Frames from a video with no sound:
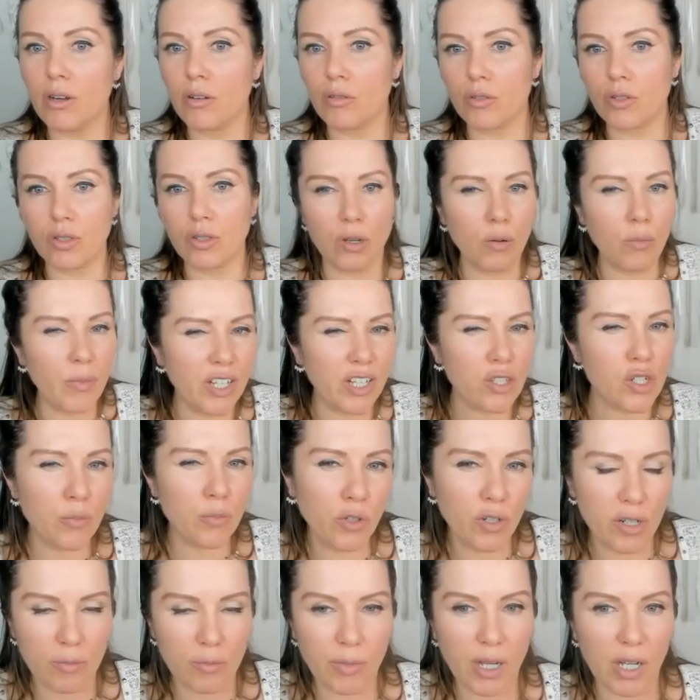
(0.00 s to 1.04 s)
so much
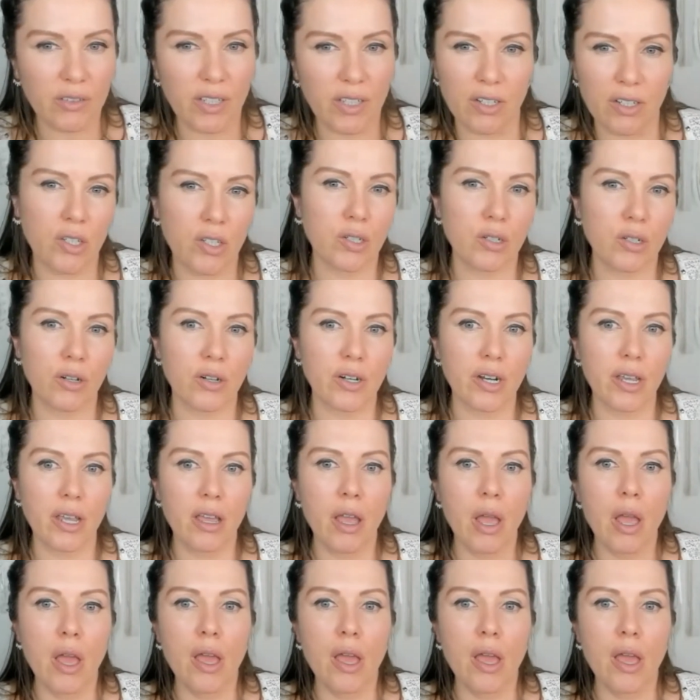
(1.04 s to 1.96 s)
more about that story,